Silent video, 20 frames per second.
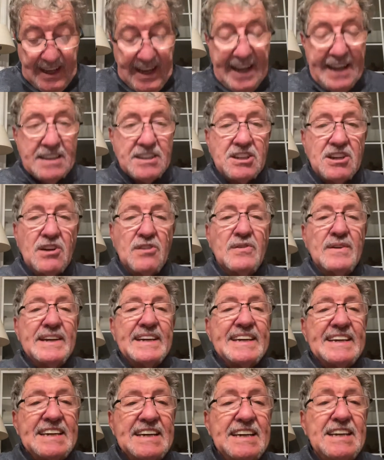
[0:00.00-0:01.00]
And so
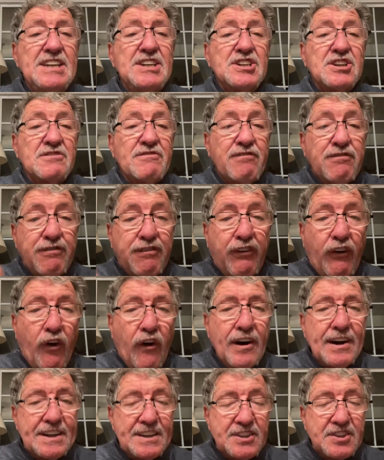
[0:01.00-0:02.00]
each
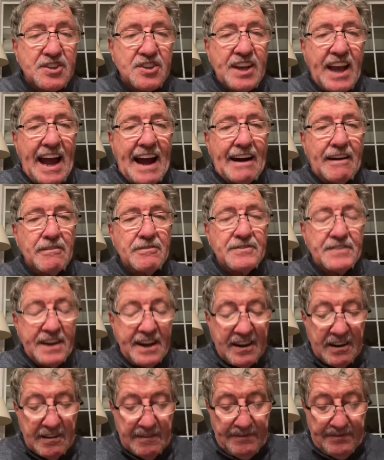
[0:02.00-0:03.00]
voice out
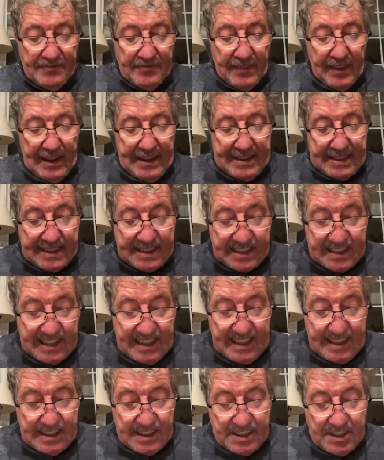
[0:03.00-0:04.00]
there
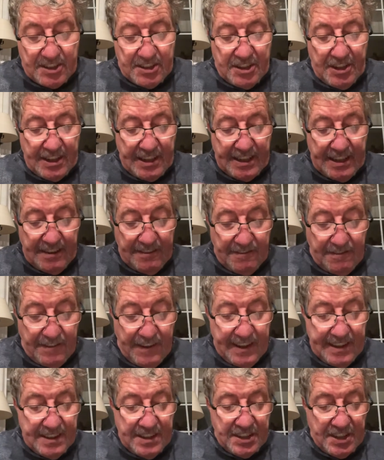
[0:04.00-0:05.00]
seeks to
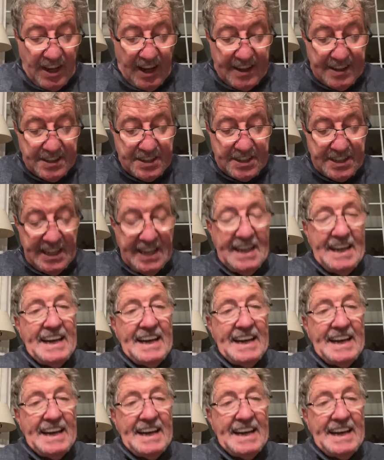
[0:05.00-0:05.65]
convince us